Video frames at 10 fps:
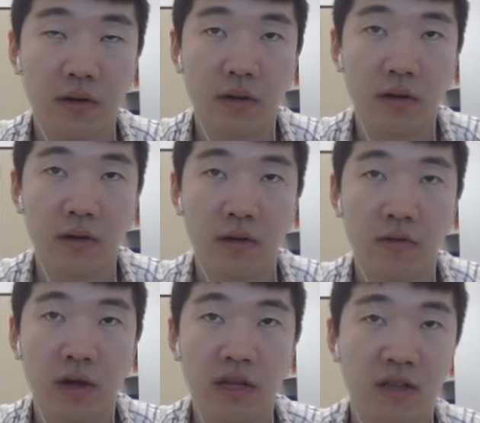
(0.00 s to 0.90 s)

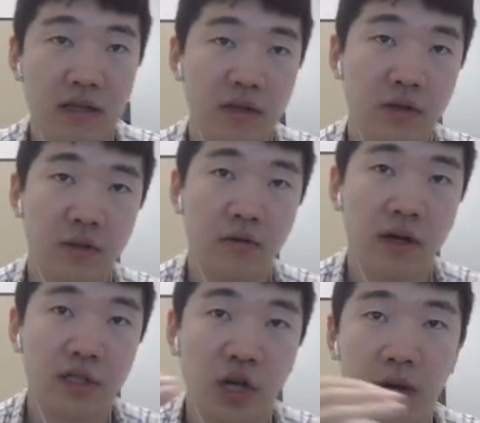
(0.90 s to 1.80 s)

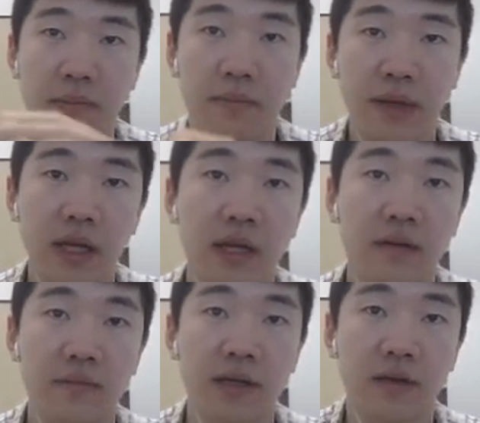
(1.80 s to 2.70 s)
quite sharp peak
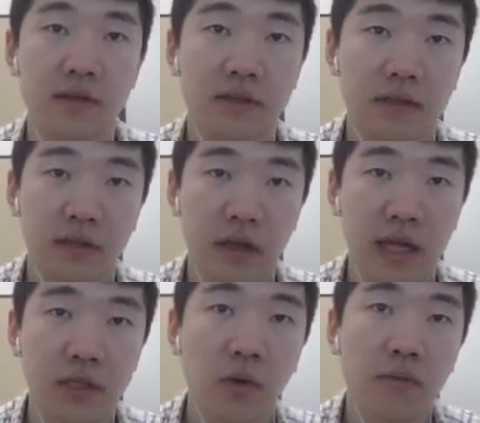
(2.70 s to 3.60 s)
because the
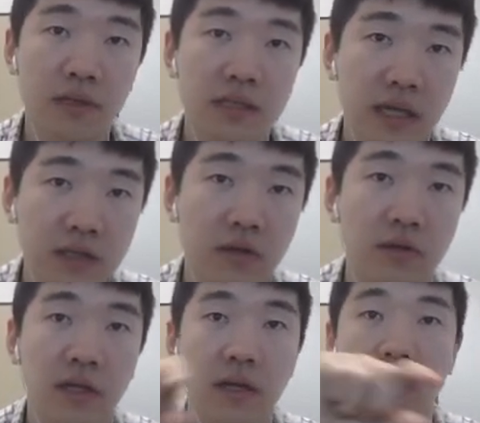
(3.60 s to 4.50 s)
atom is
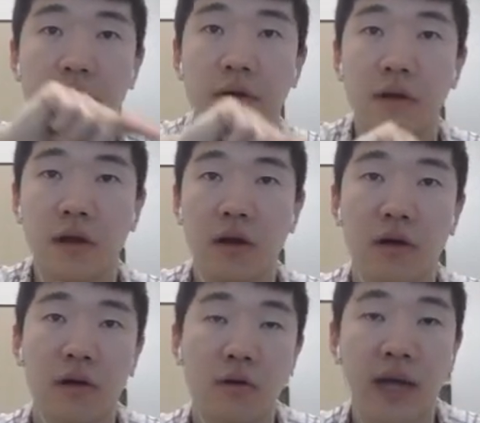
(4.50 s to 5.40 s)
actually
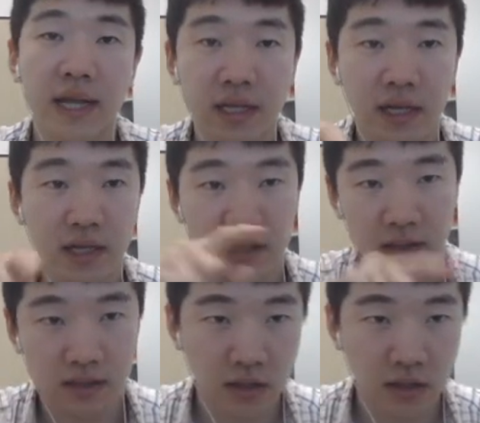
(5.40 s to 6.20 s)
located in the